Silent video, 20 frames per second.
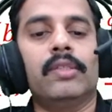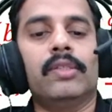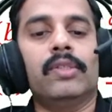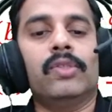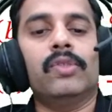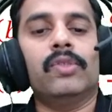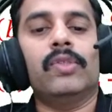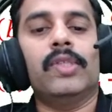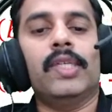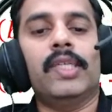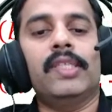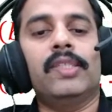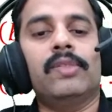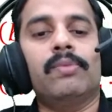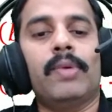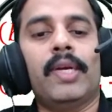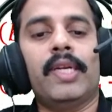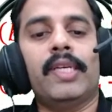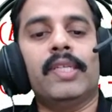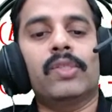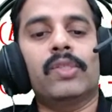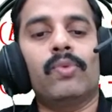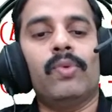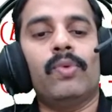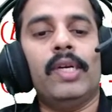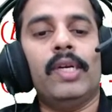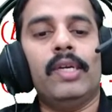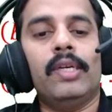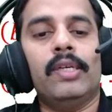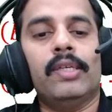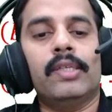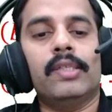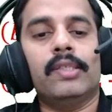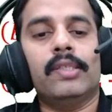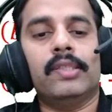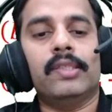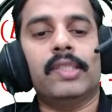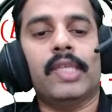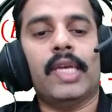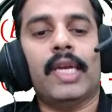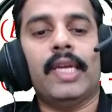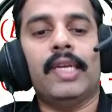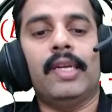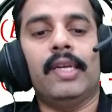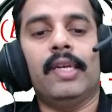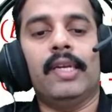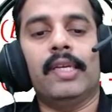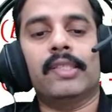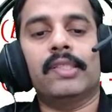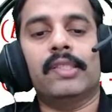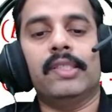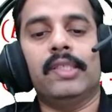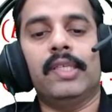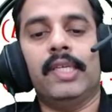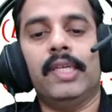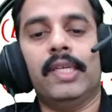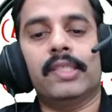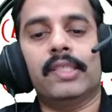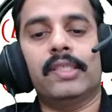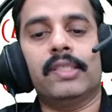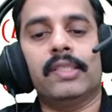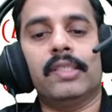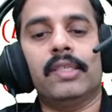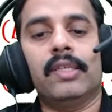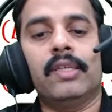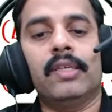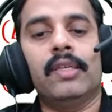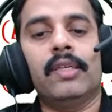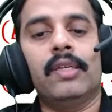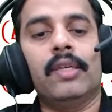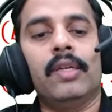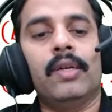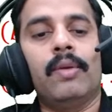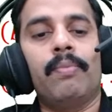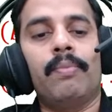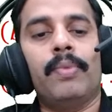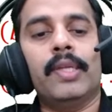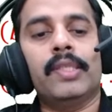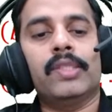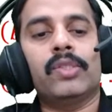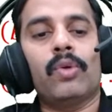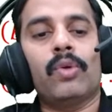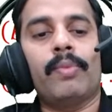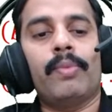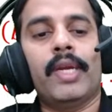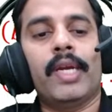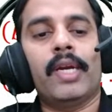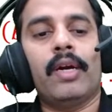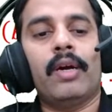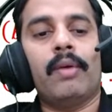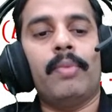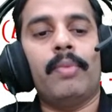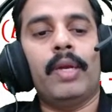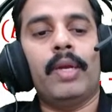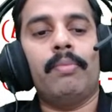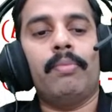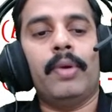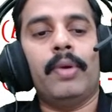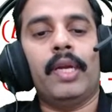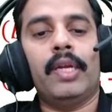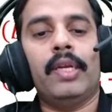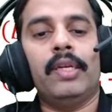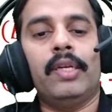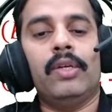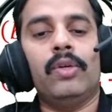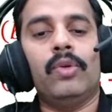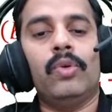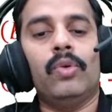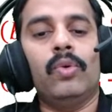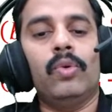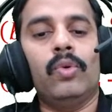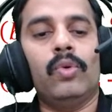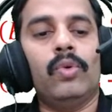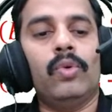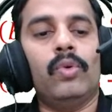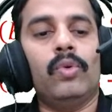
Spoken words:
So that is minus 1 sin n x dx plus omega by pi into